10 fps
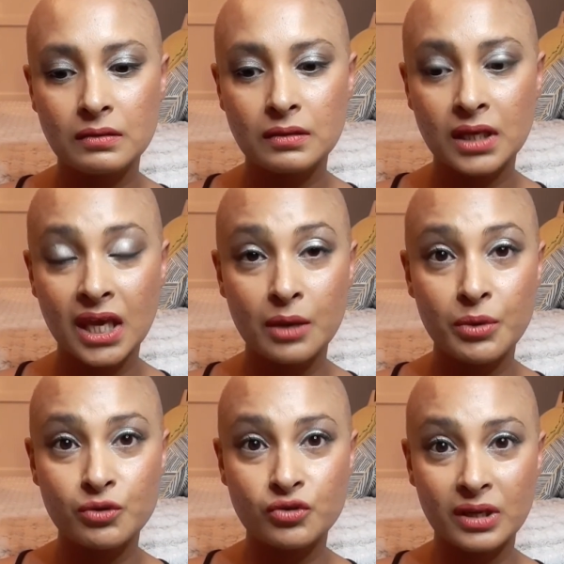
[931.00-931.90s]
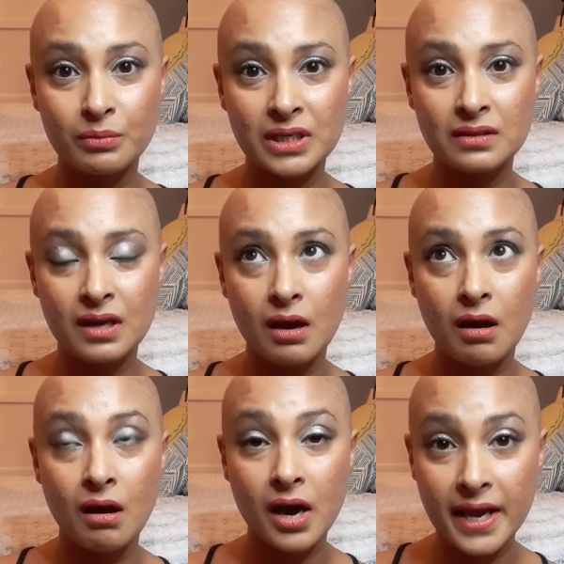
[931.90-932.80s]
chemo treatment that
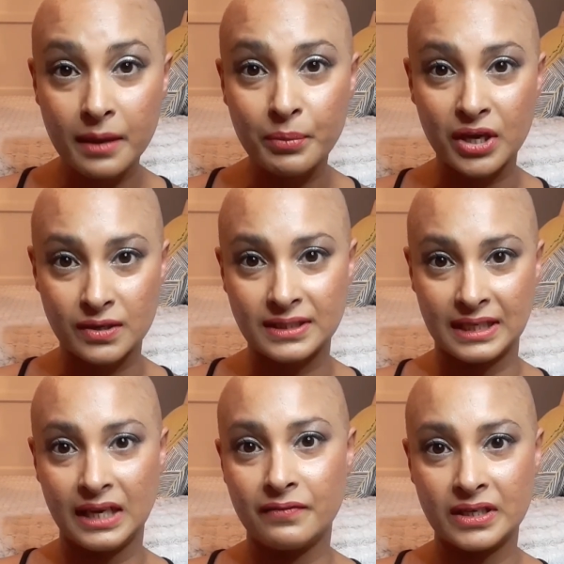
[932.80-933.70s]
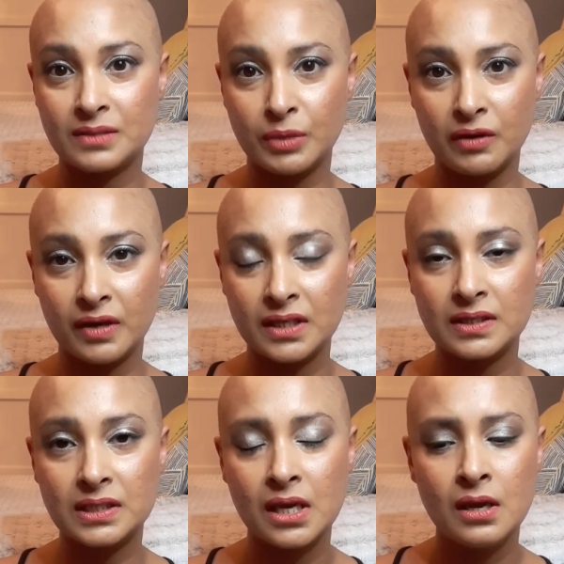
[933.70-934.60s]
I personally have
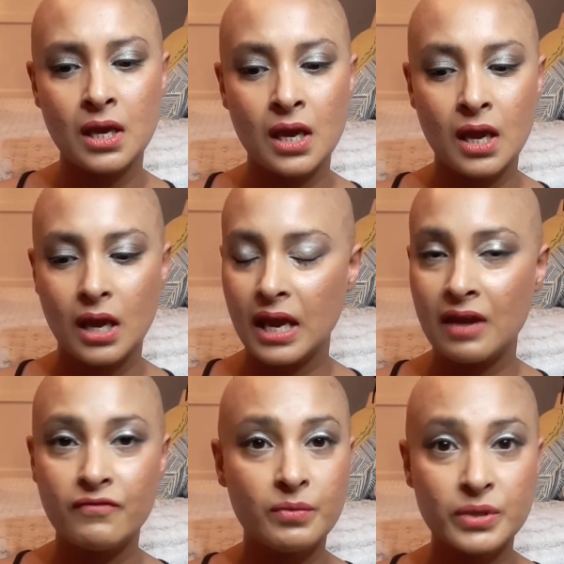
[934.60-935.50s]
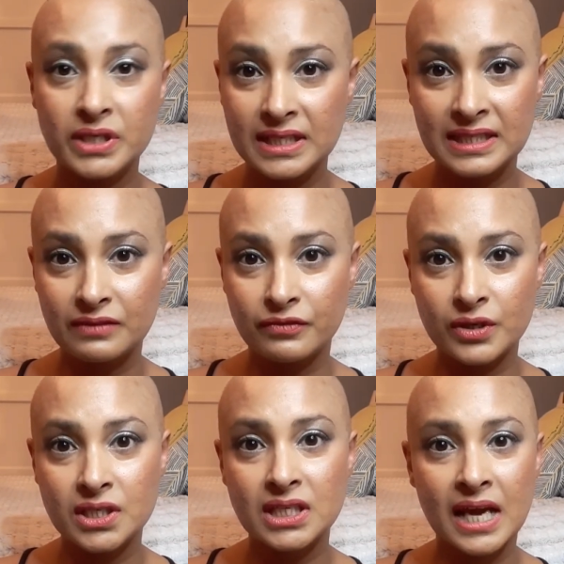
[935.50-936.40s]
experienced. Everybody is
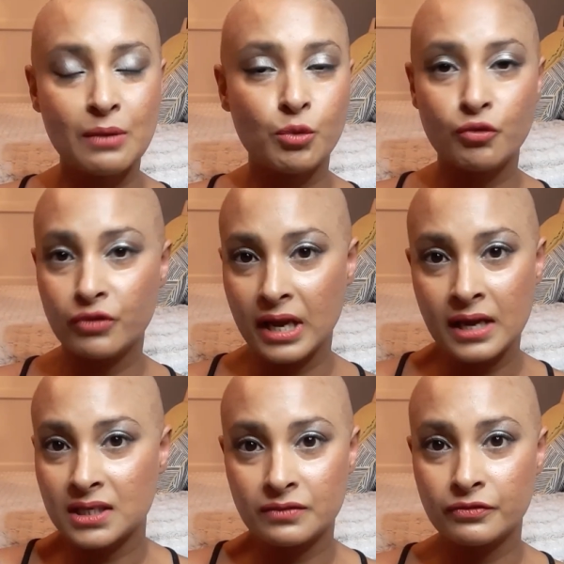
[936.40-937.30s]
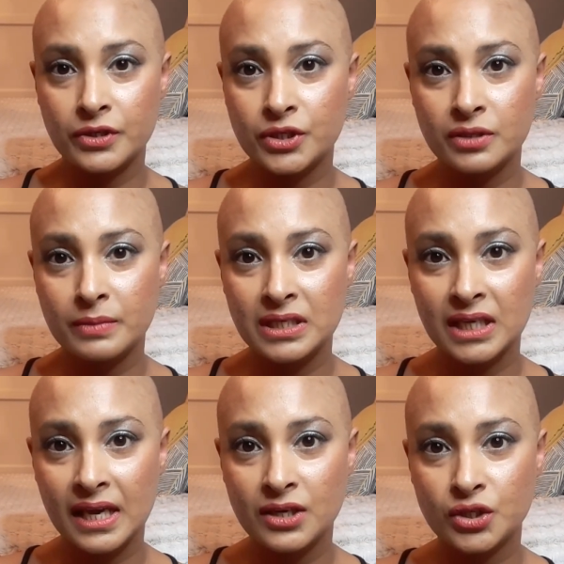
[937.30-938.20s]
different and will react different to the
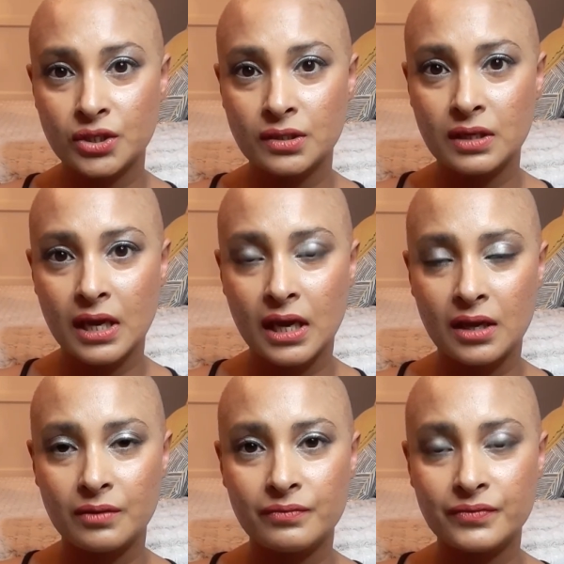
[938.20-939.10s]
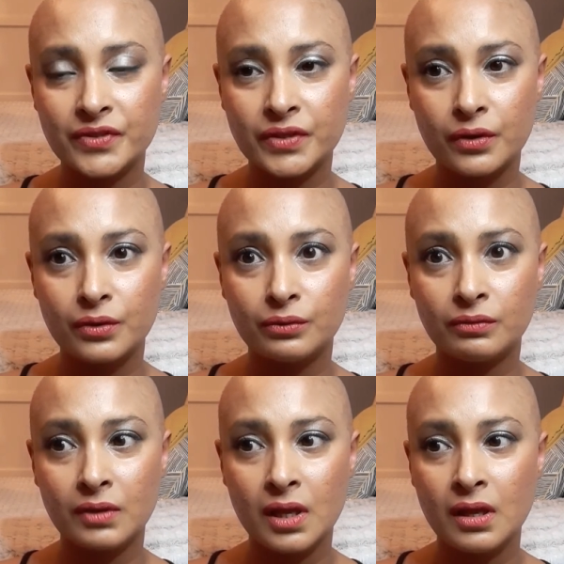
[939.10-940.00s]
medication.
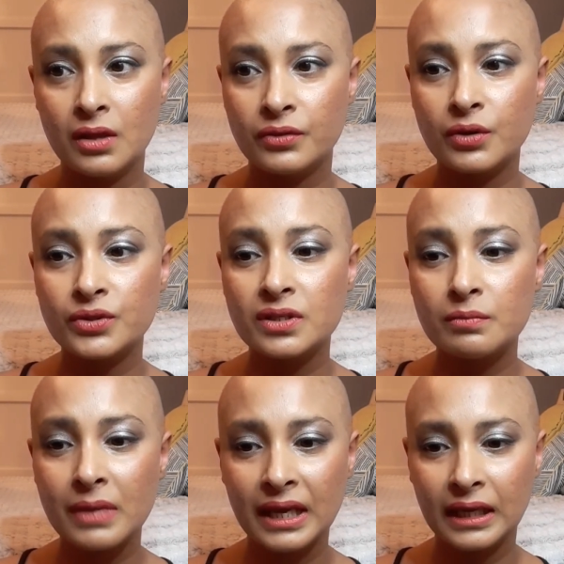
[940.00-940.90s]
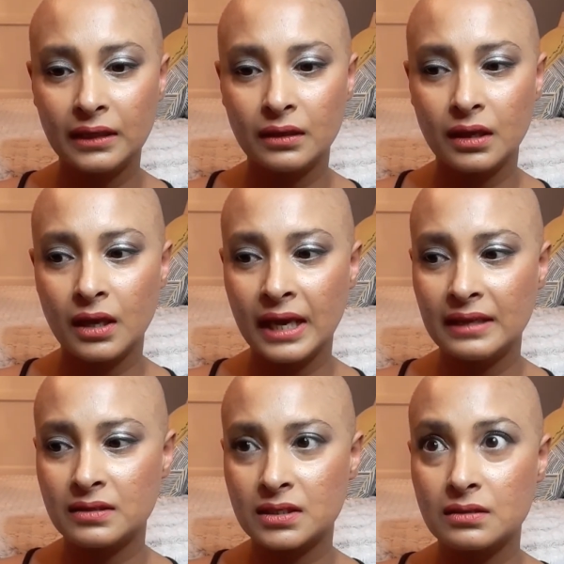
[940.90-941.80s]
So those are the main
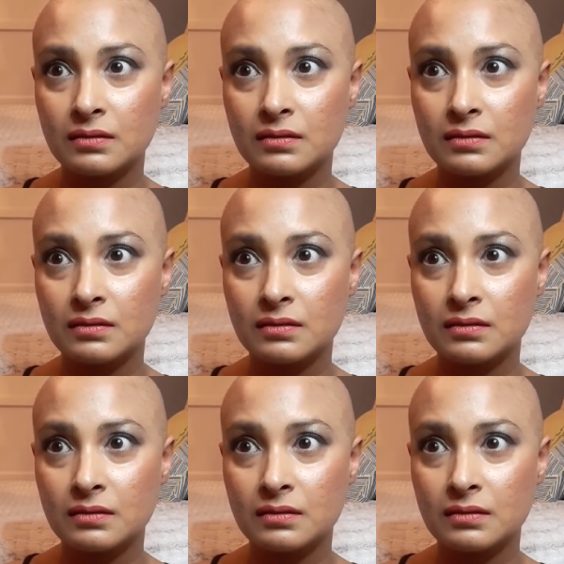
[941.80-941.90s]
8